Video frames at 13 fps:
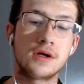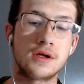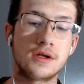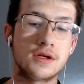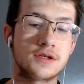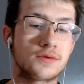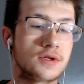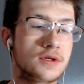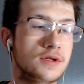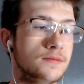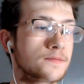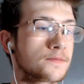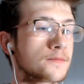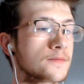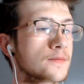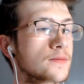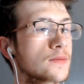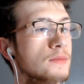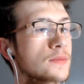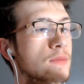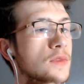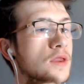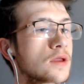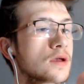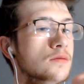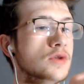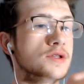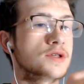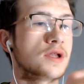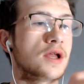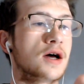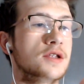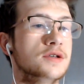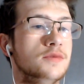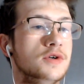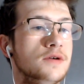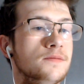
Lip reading: this one means a lot to me.